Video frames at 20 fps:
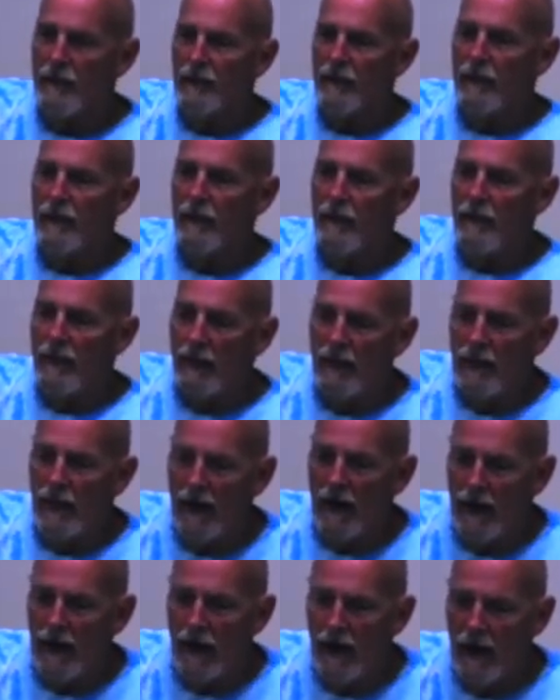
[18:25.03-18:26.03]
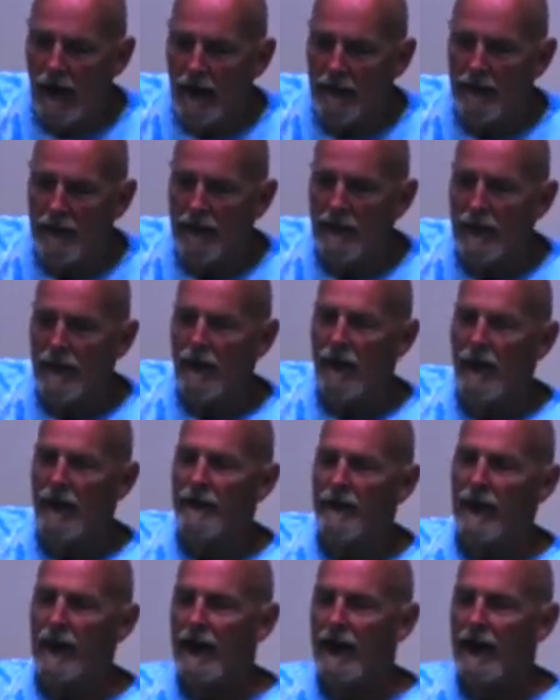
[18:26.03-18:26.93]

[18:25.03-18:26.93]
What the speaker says: I'm you know,